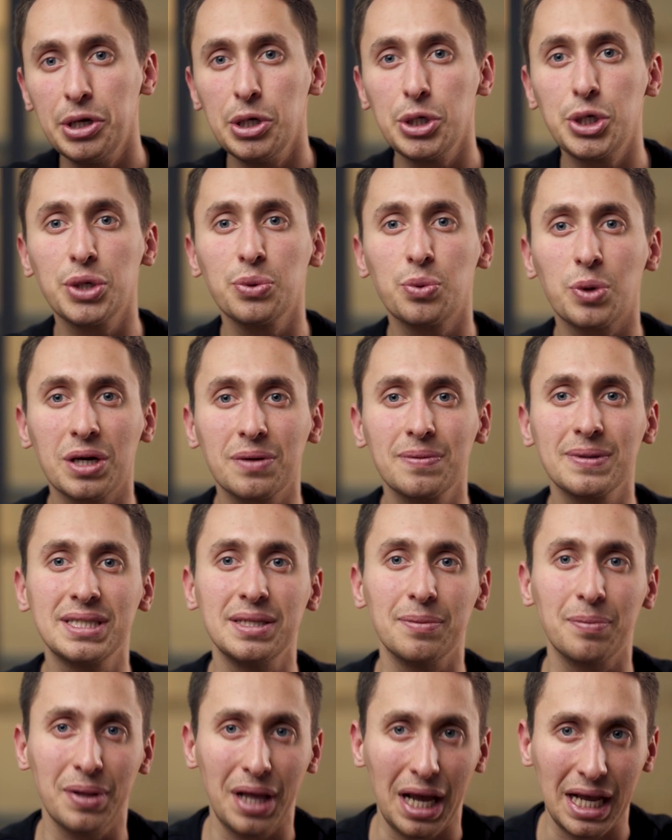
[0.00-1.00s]
You should work with
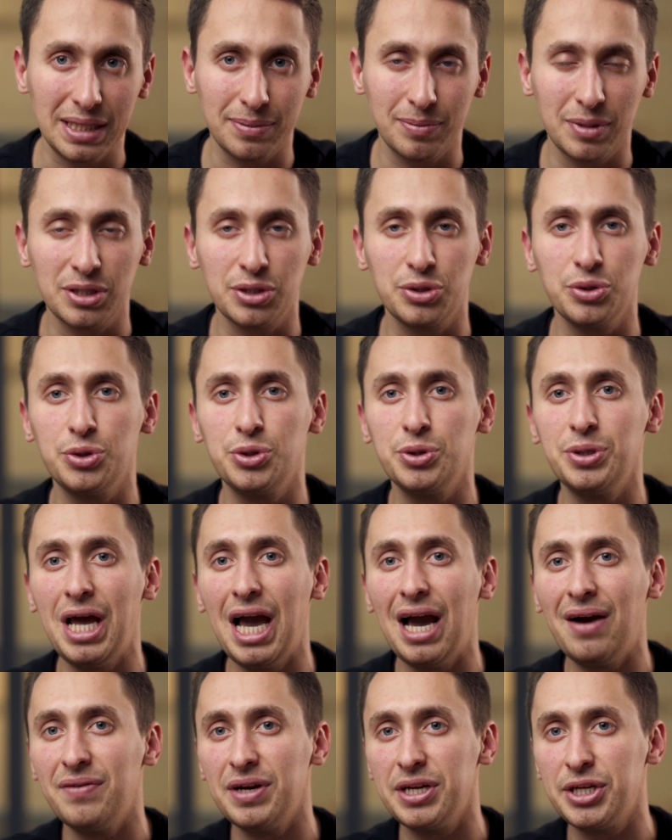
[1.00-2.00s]
the placements, you should
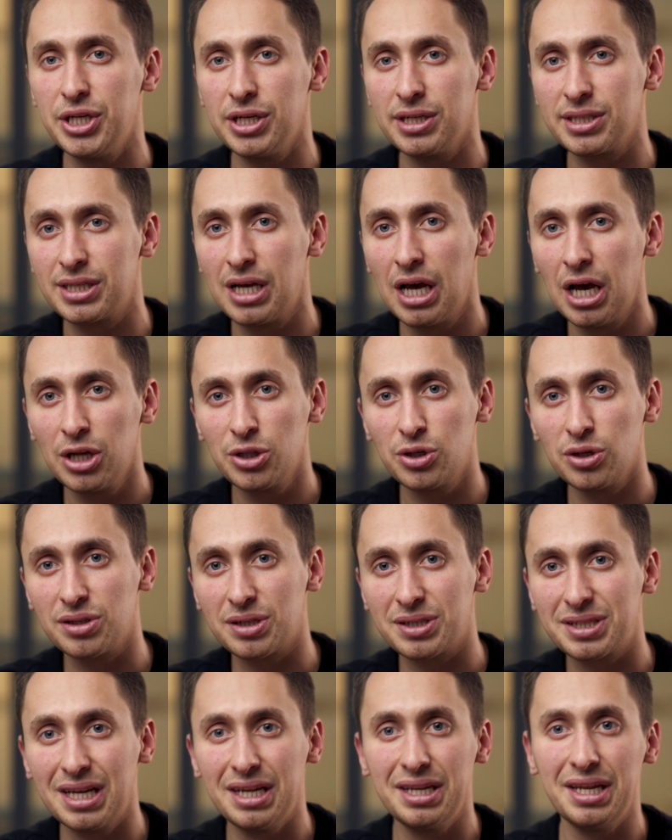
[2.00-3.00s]
have a chance to
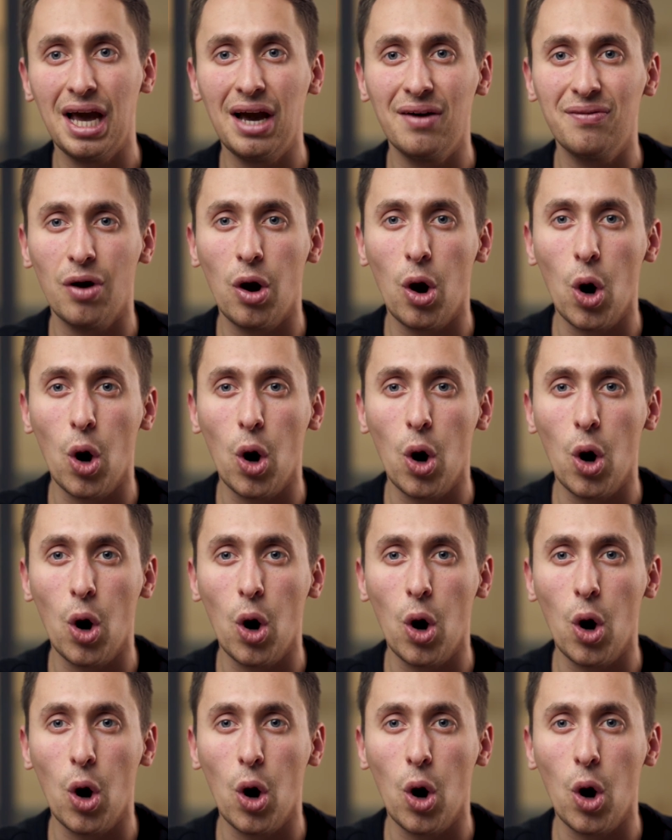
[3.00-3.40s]
understand, have